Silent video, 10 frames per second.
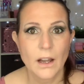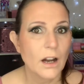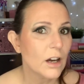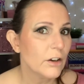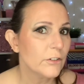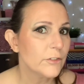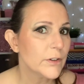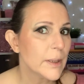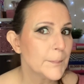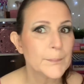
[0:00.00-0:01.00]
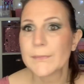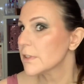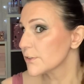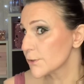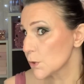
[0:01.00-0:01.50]
I've
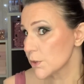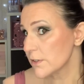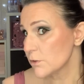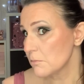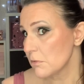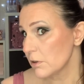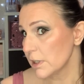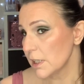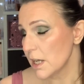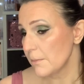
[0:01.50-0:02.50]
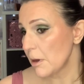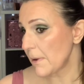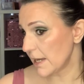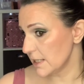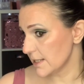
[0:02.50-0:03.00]
sort of done my
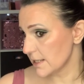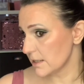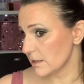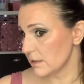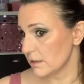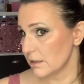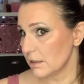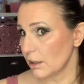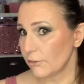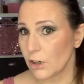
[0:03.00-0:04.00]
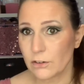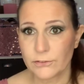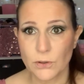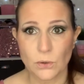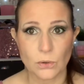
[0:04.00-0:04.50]
base. I've gone
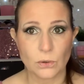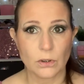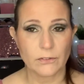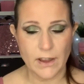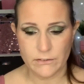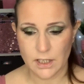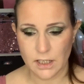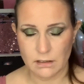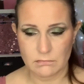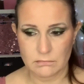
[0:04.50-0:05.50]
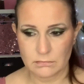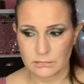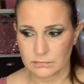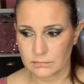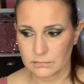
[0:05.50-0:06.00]
for a very
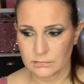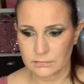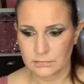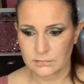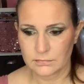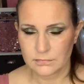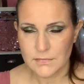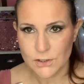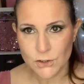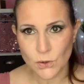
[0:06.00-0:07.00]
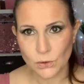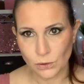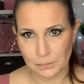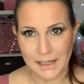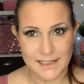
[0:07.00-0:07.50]
subtle
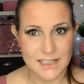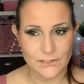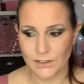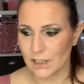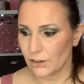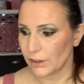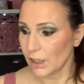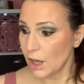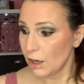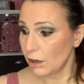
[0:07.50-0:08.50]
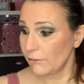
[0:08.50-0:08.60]
base, if you like. I've